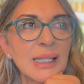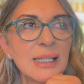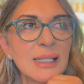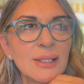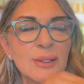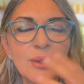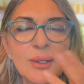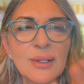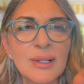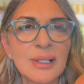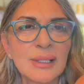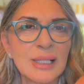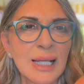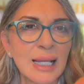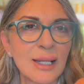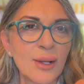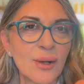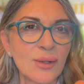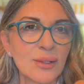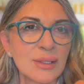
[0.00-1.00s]
you're not
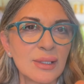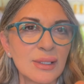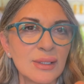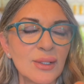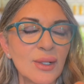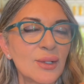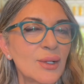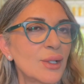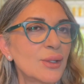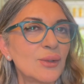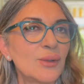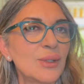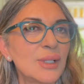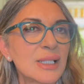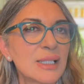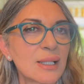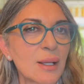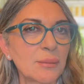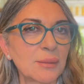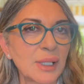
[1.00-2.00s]
alone. You're not doing
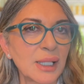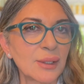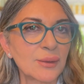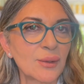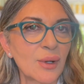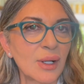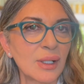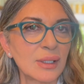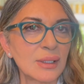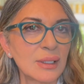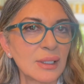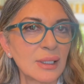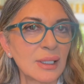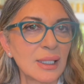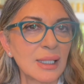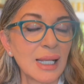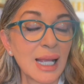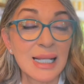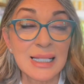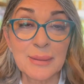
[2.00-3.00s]
something wrong.
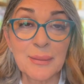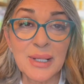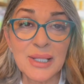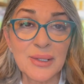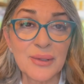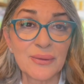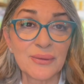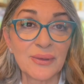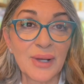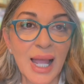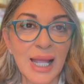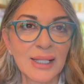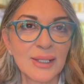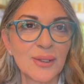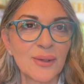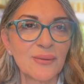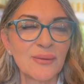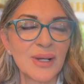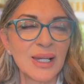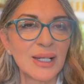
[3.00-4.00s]
As a matter of fact,
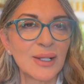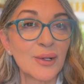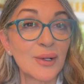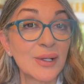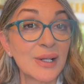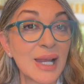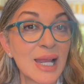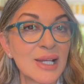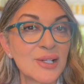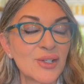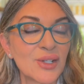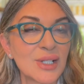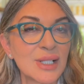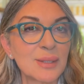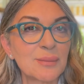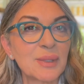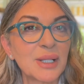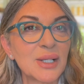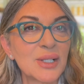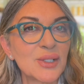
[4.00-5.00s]
you're very courageous
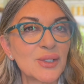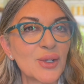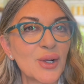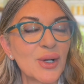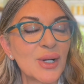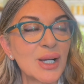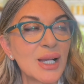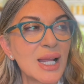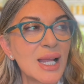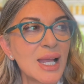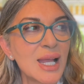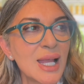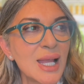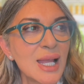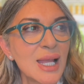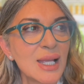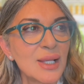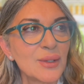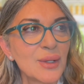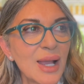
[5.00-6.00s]
because you
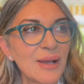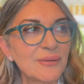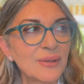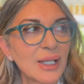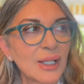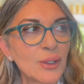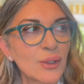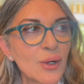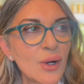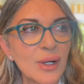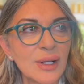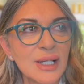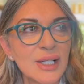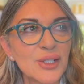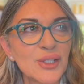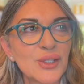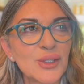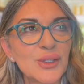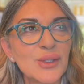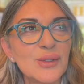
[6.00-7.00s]
have the
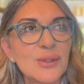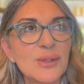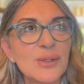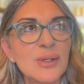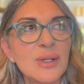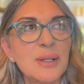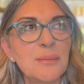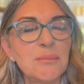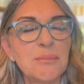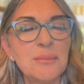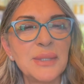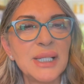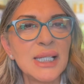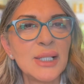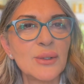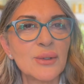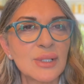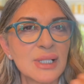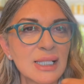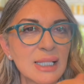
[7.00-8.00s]
courage to be
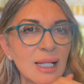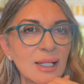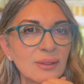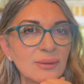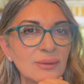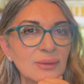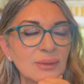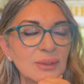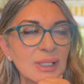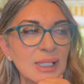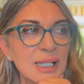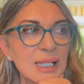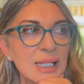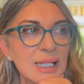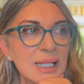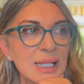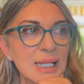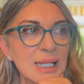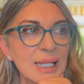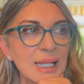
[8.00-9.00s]
yourself
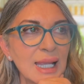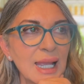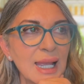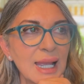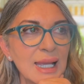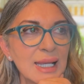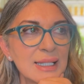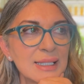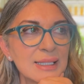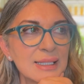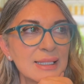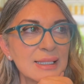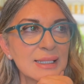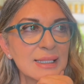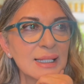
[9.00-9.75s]
and